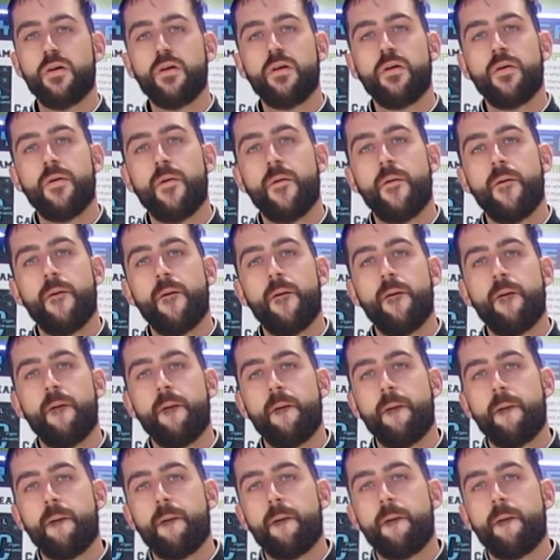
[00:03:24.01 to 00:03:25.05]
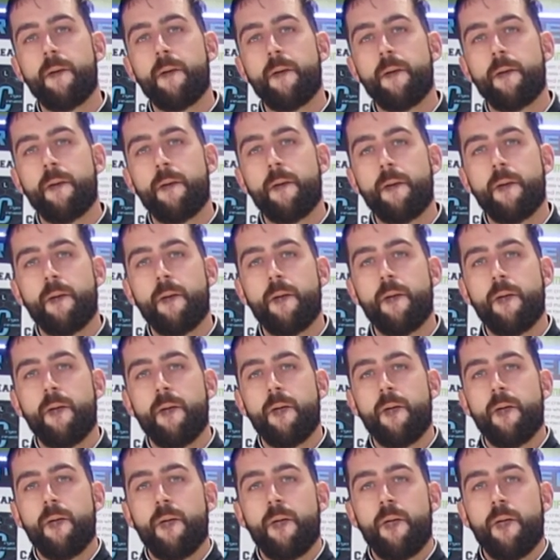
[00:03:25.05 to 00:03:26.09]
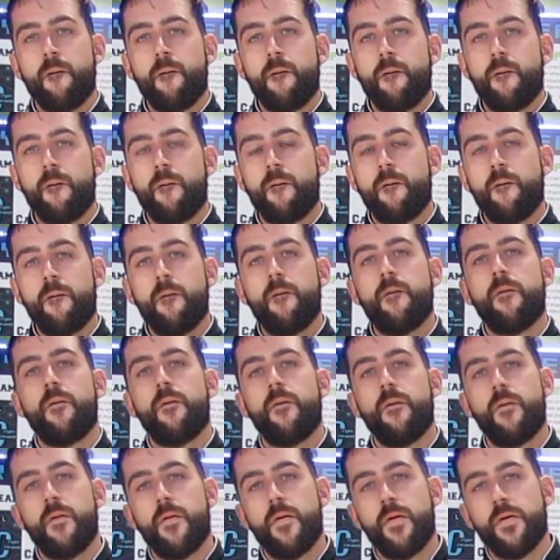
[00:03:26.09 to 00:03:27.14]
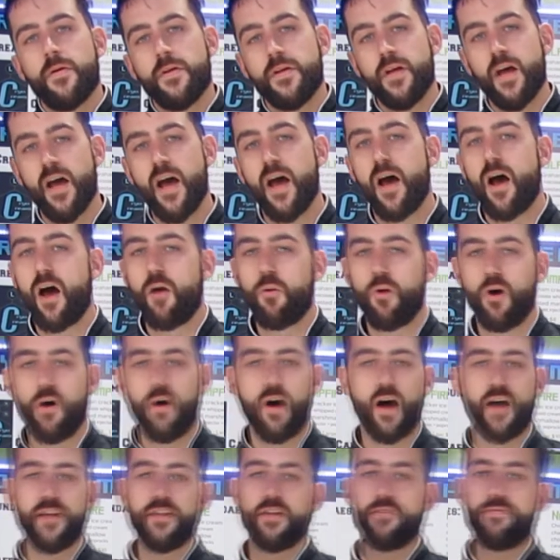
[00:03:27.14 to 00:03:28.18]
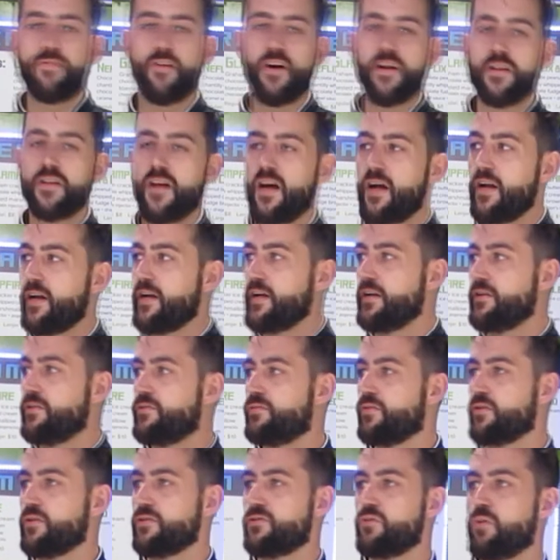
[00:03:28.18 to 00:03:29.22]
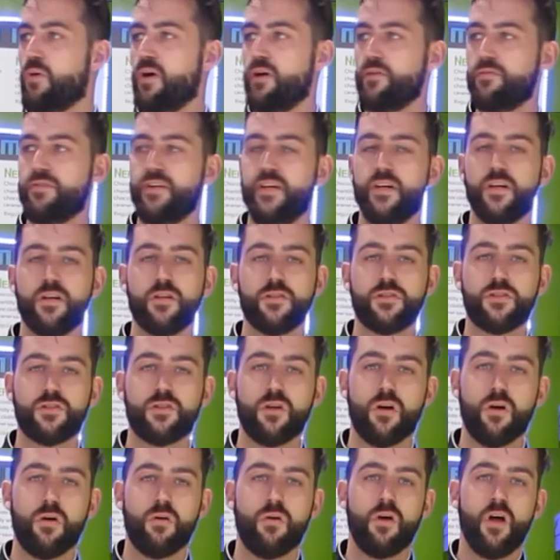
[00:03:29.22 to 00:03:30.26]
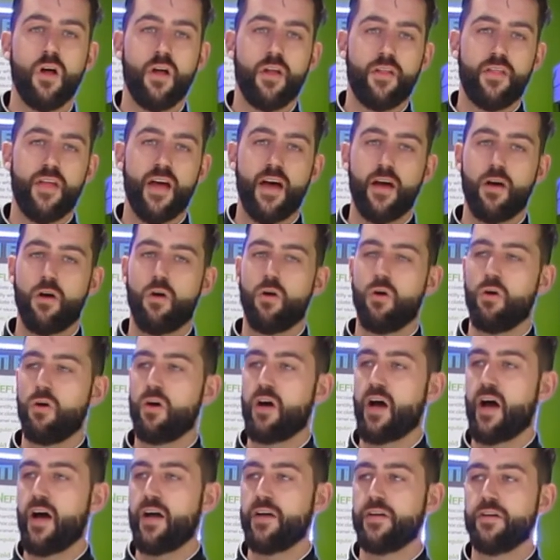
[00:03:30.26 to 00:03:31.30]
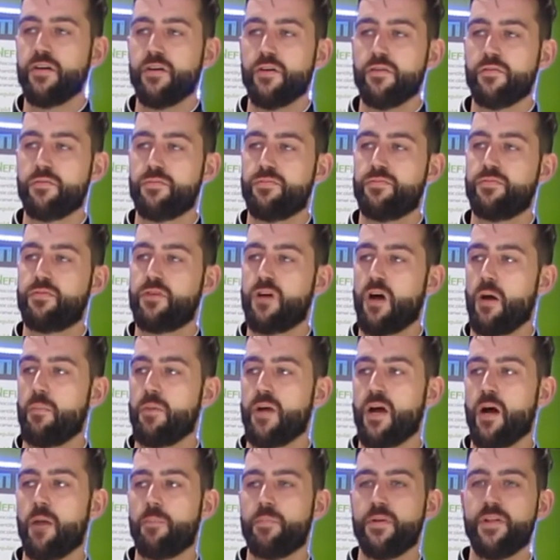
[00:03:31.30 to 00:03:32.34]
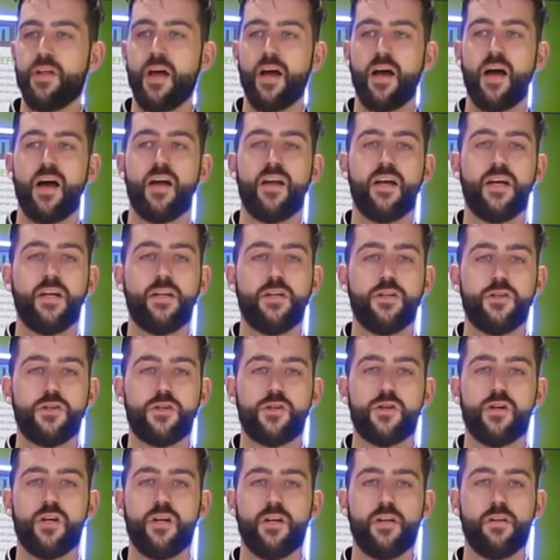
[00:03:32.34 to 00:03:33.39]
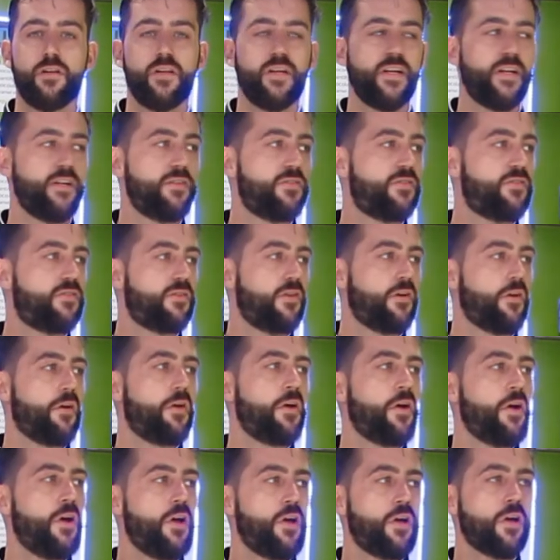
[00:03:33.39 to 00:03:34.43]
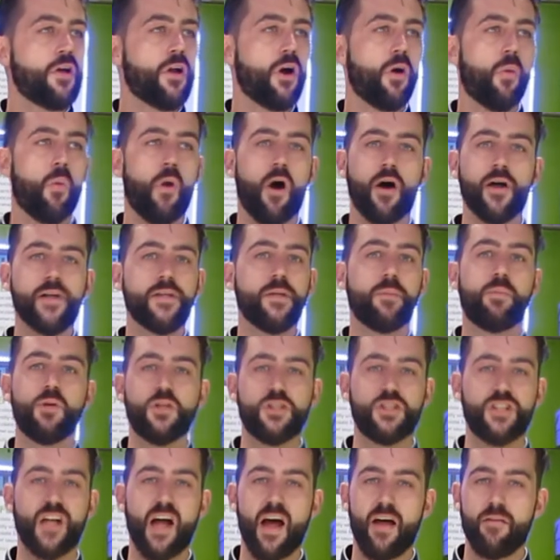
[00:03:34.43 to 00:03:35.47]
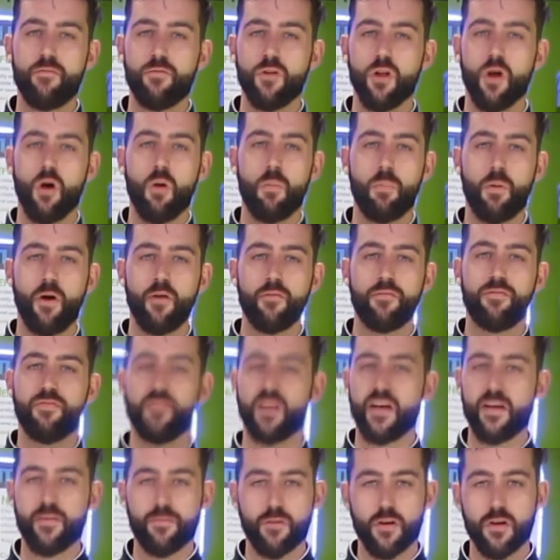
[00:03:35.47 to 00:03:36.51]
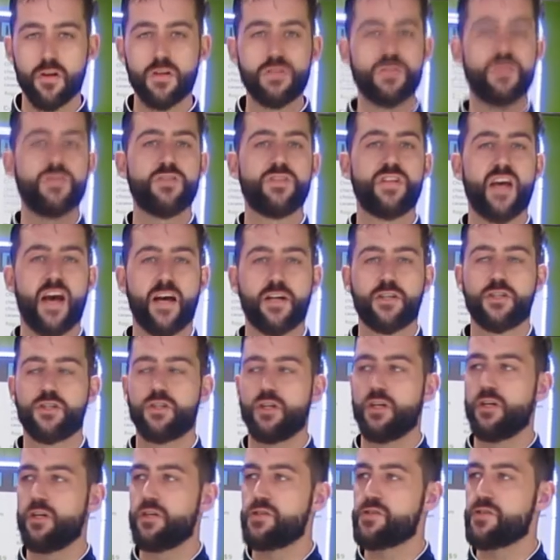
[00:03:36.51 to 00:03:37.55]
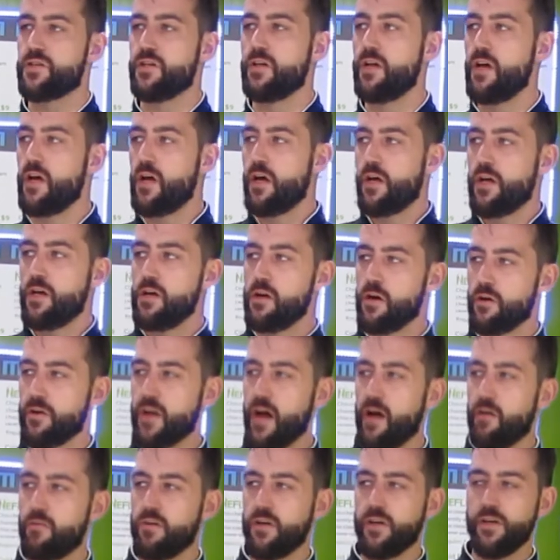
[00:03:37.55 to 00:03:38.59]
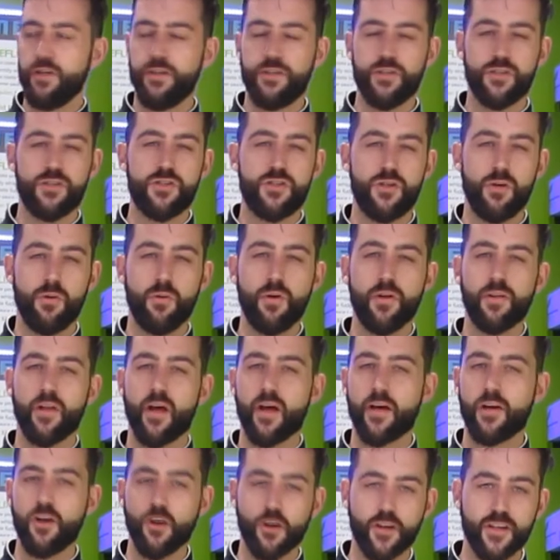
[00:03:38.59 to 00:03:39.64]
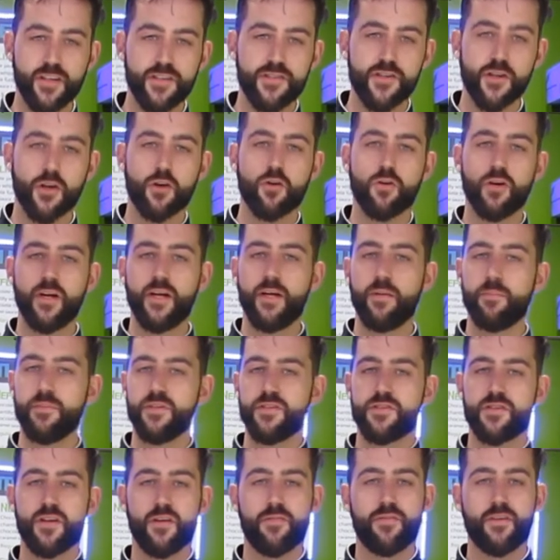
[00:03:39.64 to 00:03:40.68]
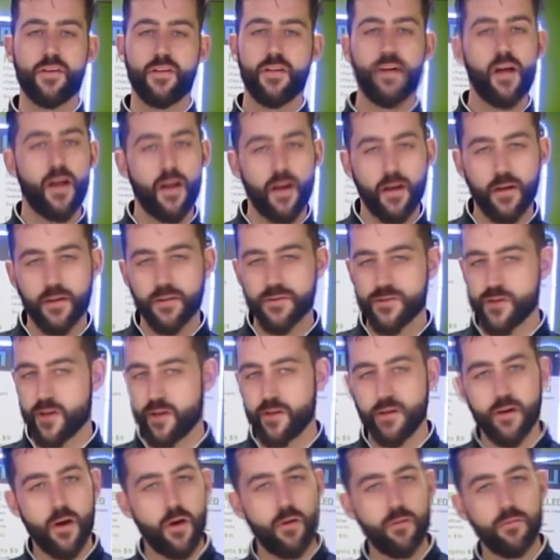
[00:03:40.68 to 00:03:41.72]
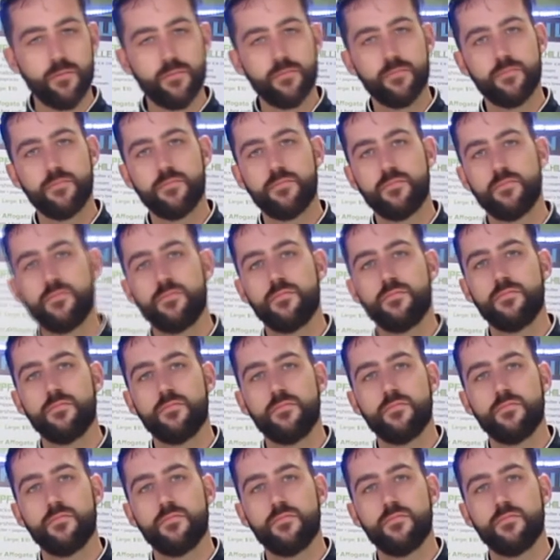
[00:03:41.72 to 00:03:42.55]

All right, and you've been working with fine dining for a long time, or? Yeah, well, I did fine dining for 12 years, so that whole kind of coming up in that kind of industry leads to, you know, wanting to push the envelope on flavors and textures, and, you know, not really just doing like cookies and cream and stuff like that, because I don't.